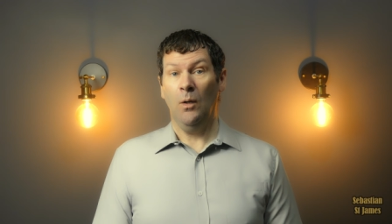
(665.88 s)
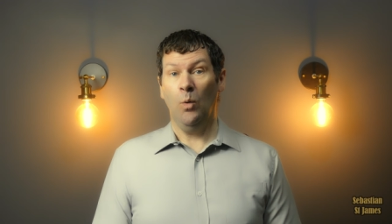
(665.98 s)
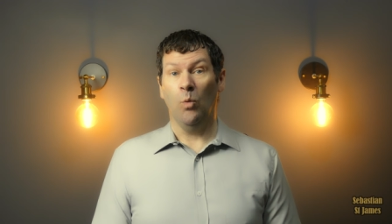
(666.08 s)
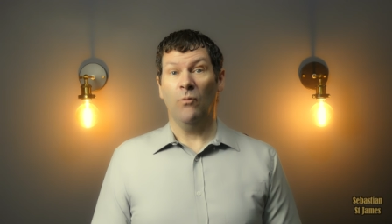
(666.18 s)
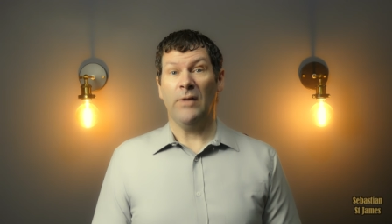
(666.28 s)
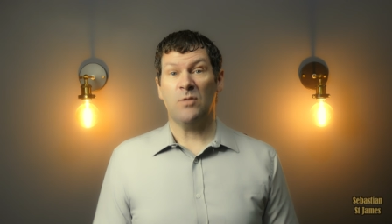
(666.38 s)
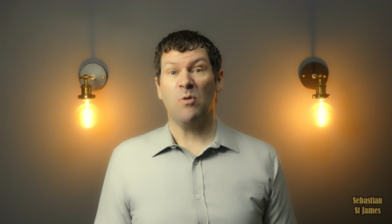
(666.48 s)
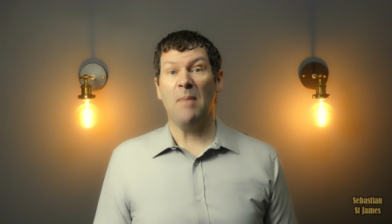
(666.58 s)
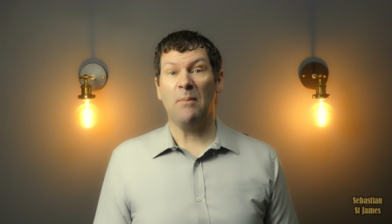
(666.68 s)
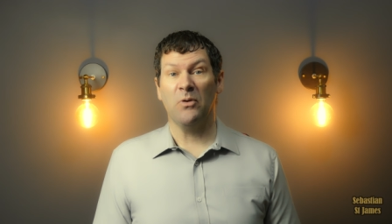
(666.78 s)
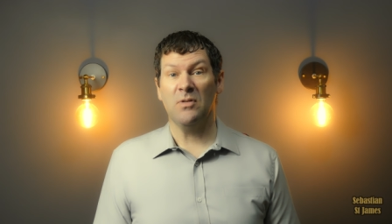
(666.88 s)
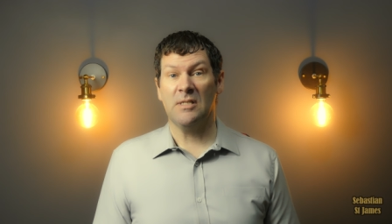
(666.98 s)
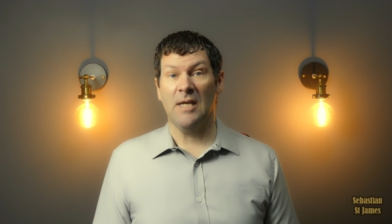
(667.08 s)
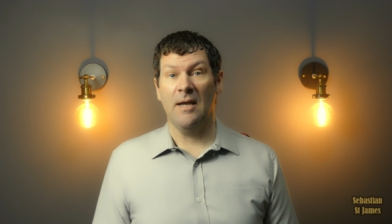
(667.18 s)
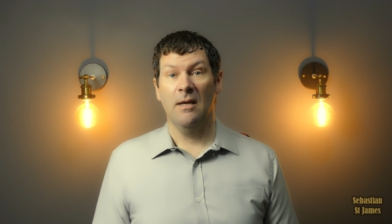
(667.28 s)
Oh, that's Remembrance
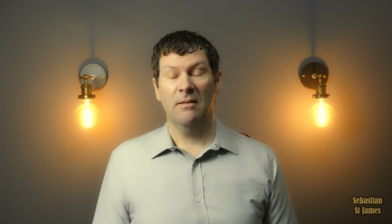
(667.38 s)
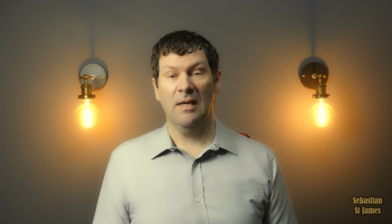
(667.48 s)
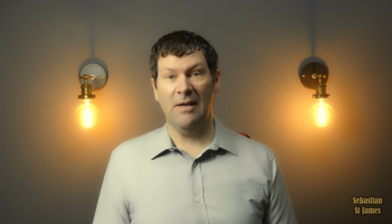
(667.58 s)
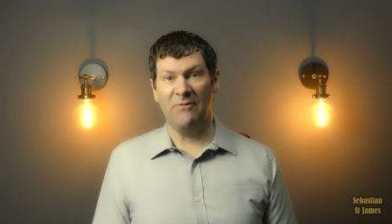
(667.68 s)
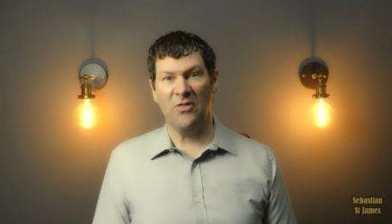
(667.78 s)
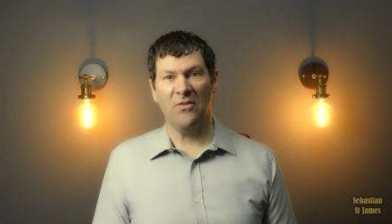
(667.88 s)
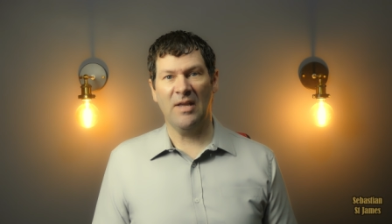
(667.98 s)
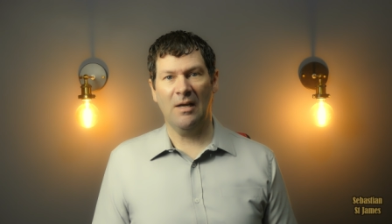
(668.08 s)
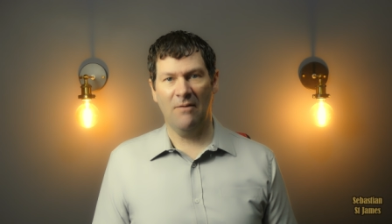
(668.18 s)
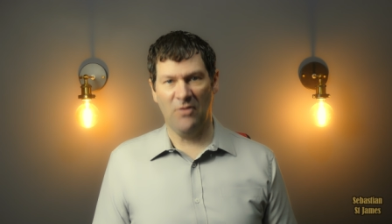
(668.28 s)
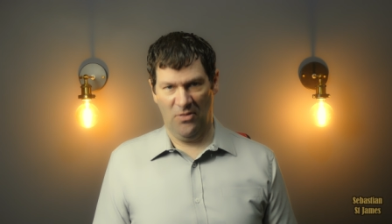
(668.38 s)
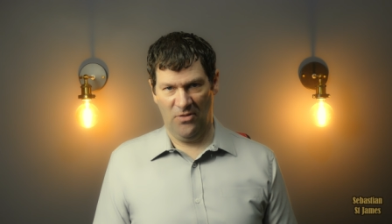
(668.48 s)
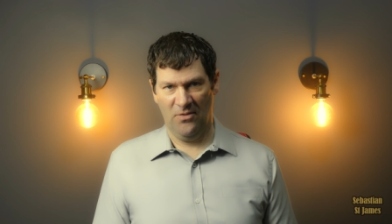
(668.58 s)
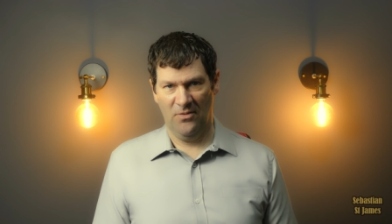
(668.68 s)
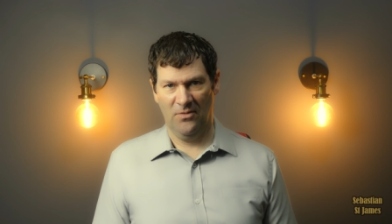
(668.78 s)
Day, the 11th of the 11th.